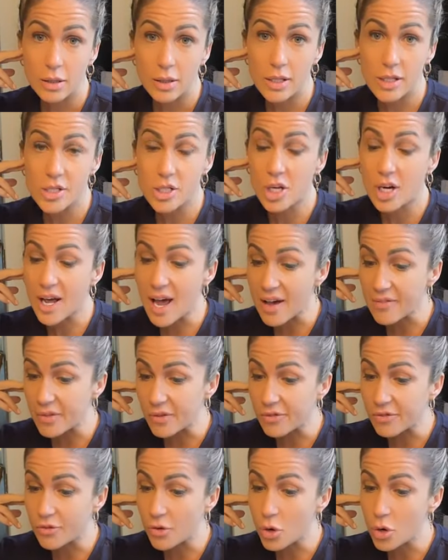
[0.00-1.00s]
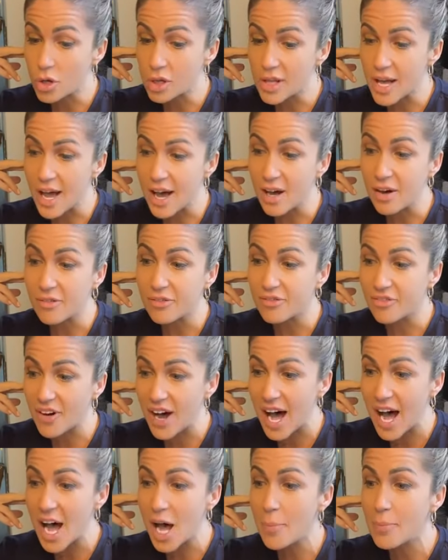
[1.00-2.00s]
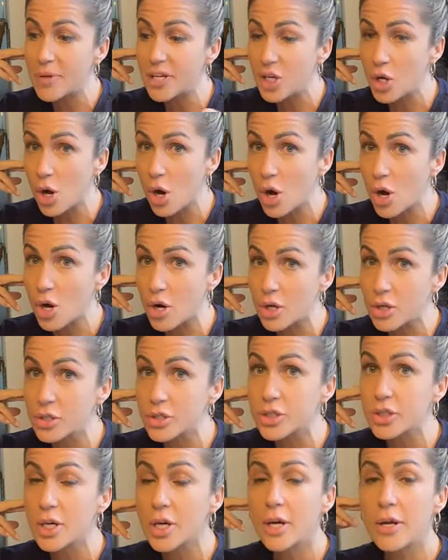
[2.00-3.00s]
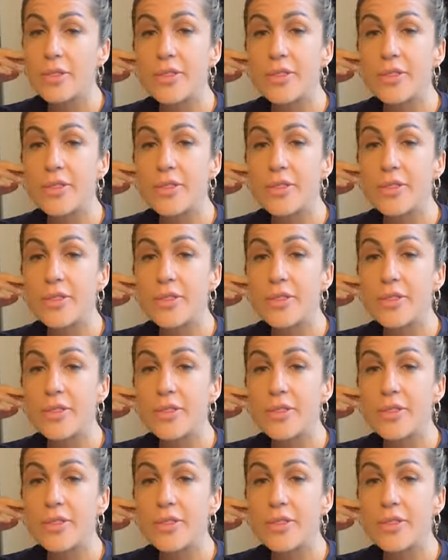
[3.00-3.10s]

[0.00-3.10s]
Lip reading: It is going to have a fallout far beyond